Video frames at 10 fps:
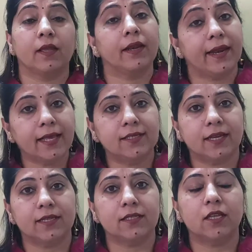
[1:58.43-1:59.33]
Next
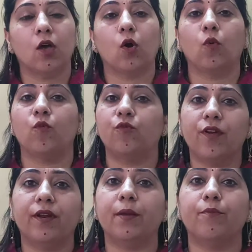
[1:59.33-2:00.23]
is
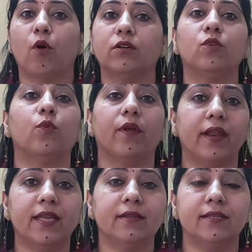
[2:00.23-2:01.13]
very important,
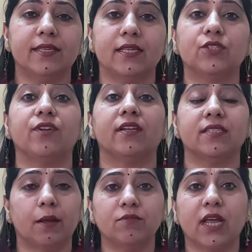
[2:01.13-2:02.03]
very necessary, and
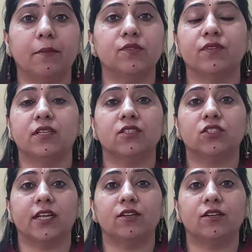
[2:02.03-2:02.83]
sometimes we just